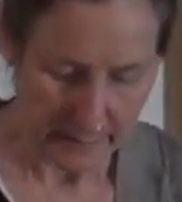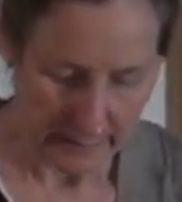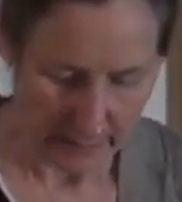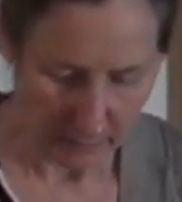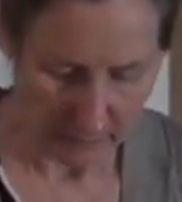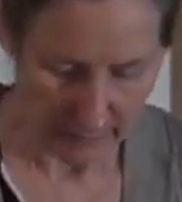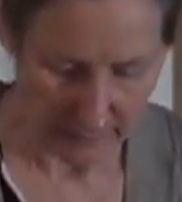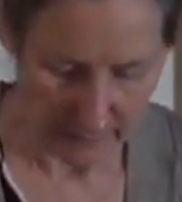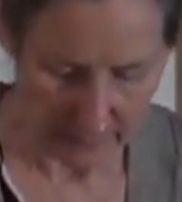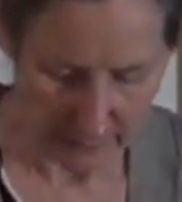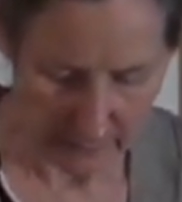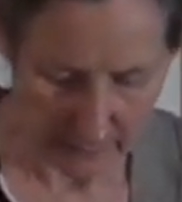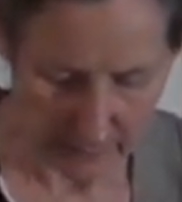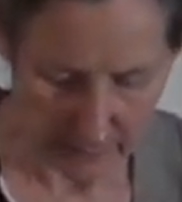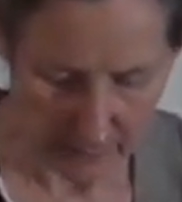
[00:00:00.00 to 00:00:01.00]
Now when,
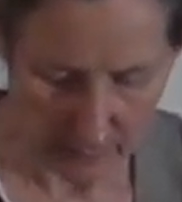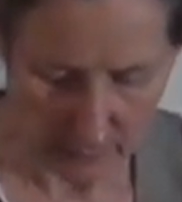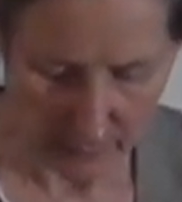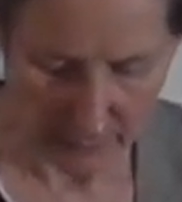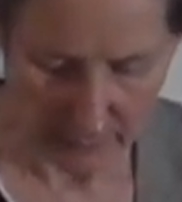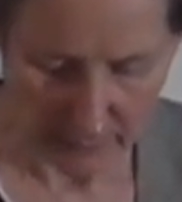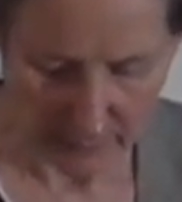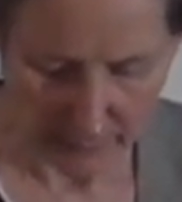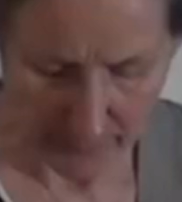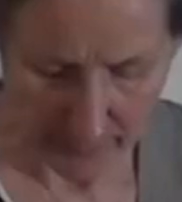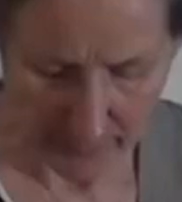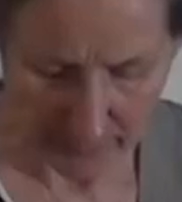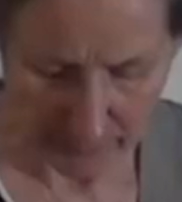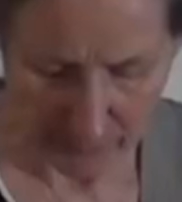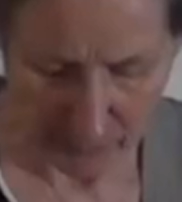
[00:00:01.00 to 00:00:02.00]
when you
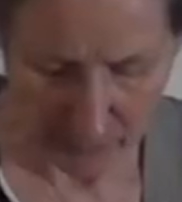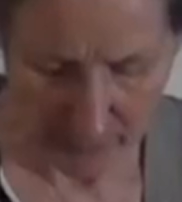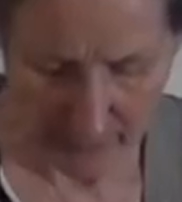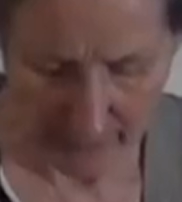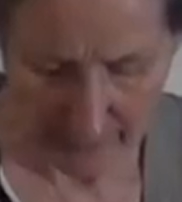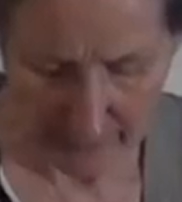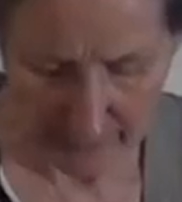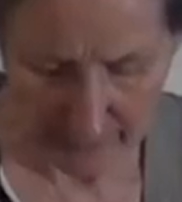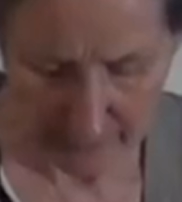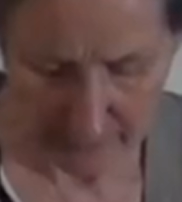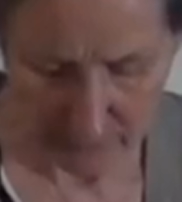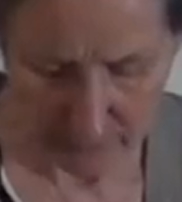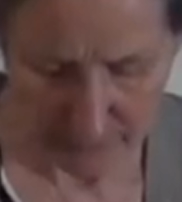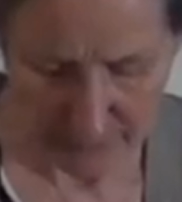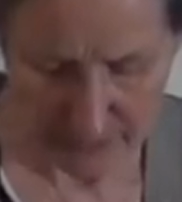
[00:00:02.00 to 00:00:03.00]
buy raw honey in
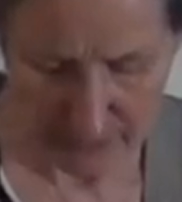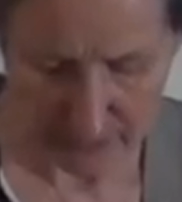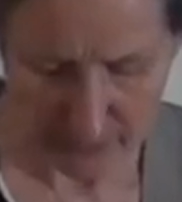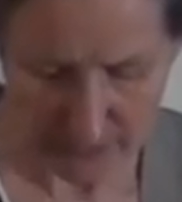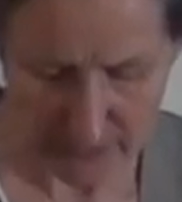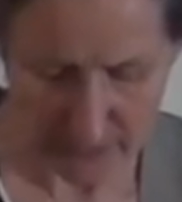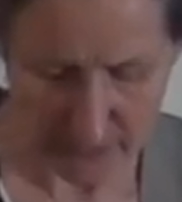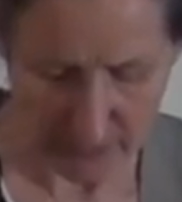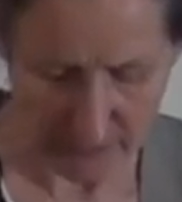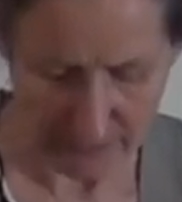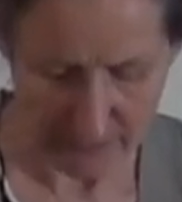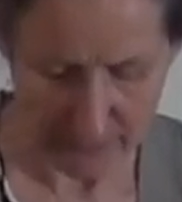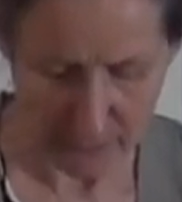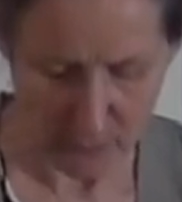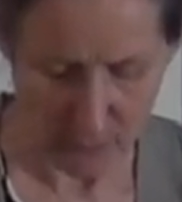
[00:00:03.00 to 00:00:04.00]
the winter, it's
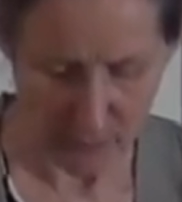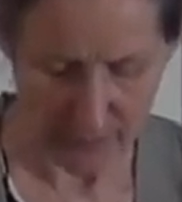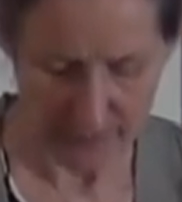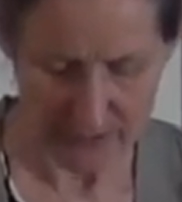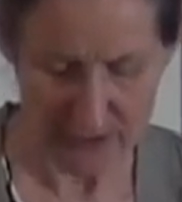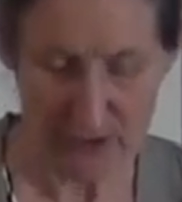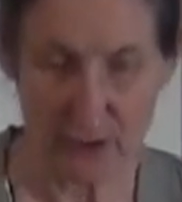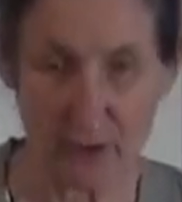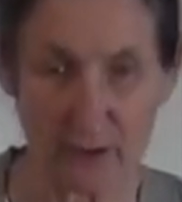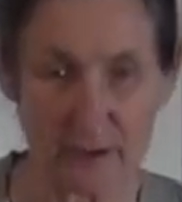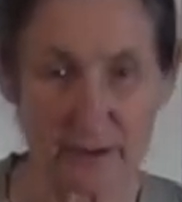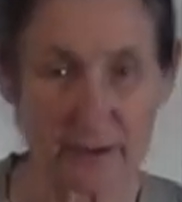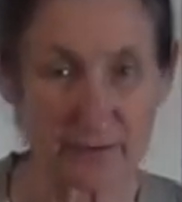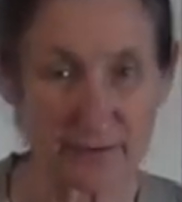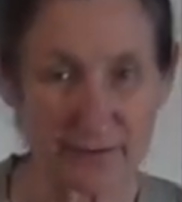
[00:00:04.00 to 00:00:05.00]
often quite
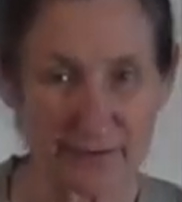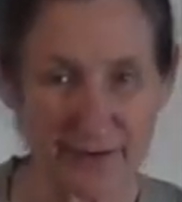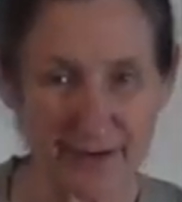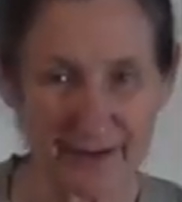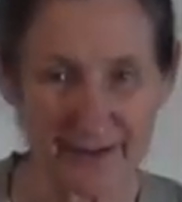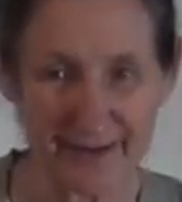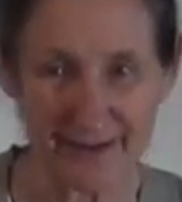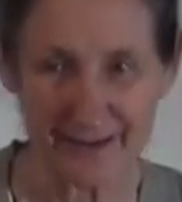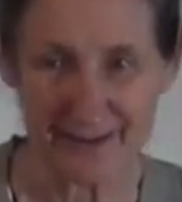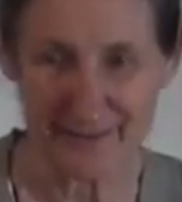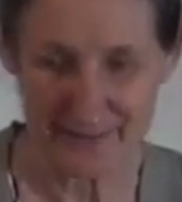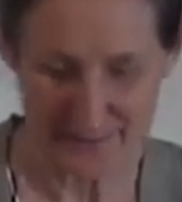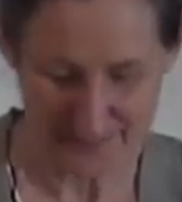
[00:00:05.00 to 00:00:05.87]
solid. Have you found that?